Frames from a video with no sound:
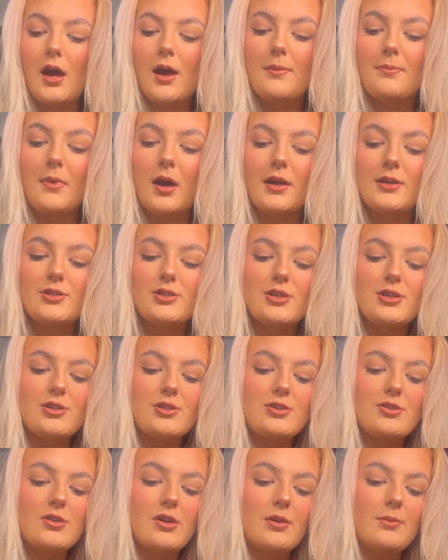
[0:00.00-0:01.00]
Um, I
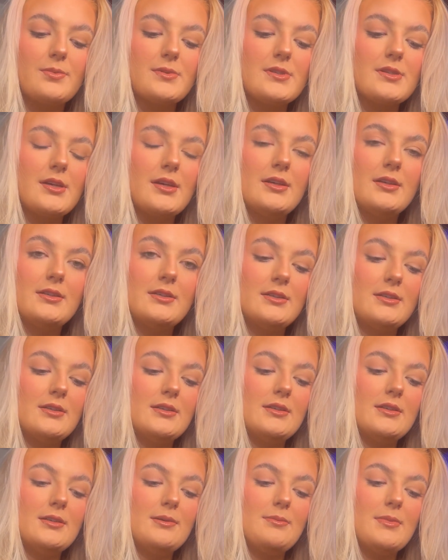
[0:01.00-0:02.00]
just dropped
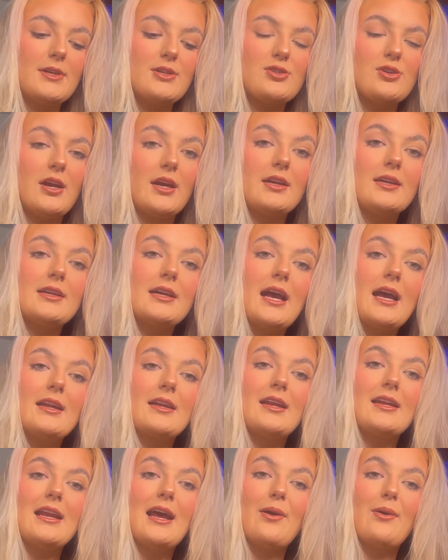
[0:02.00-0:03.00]
my drink and
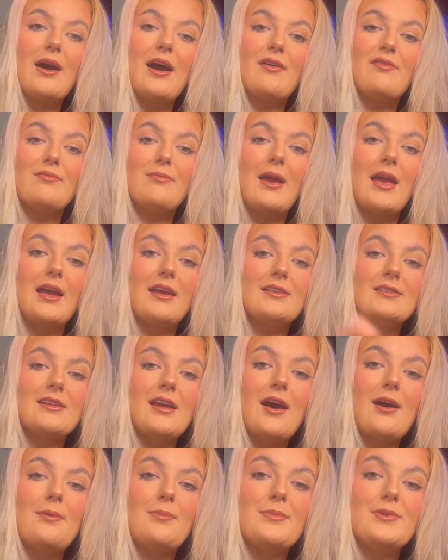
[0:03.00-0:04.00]
I now have made
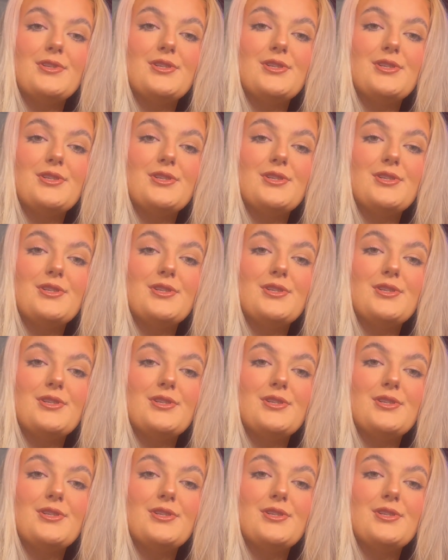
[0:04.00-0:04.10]
um,